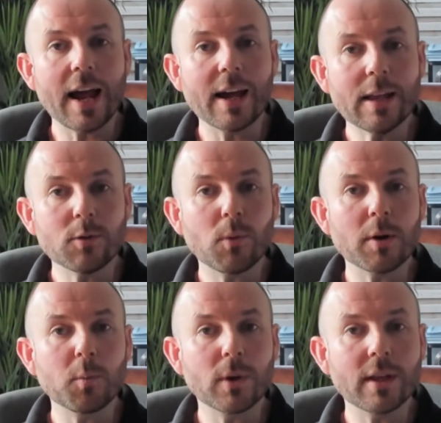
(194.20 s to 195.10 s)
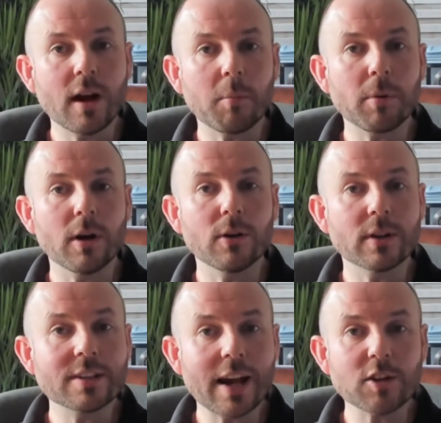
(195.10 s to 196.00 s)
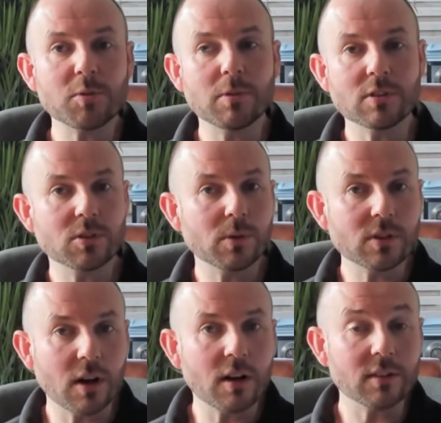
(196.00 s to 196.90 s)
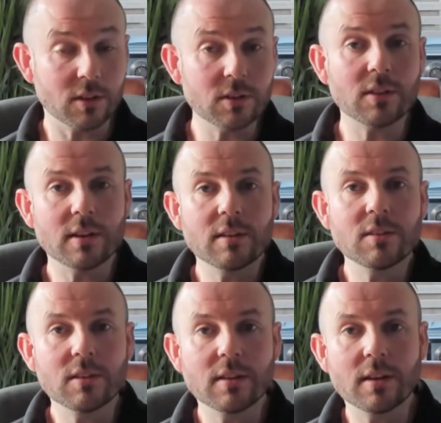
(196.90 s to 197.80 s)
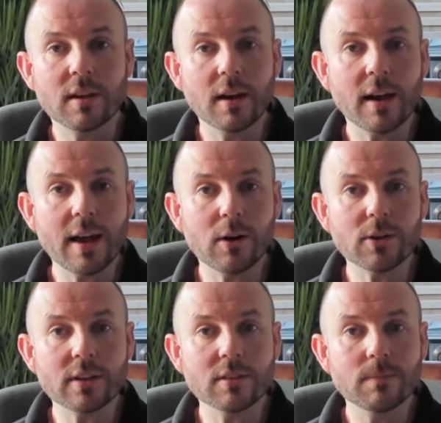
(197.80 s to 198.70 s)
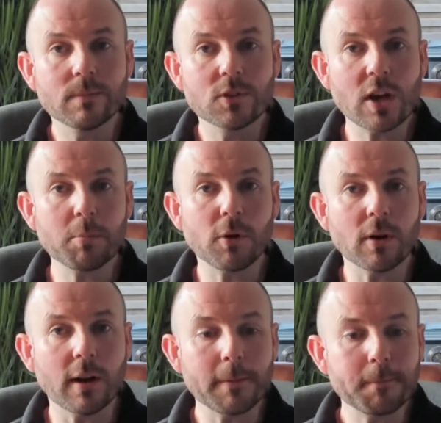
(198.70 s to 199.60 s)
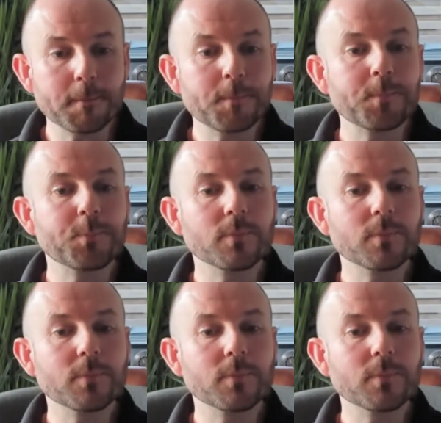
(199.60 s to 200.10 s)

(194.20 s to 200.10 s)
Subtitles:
and when we upload attachments to a task, those are held in SharePoint Online.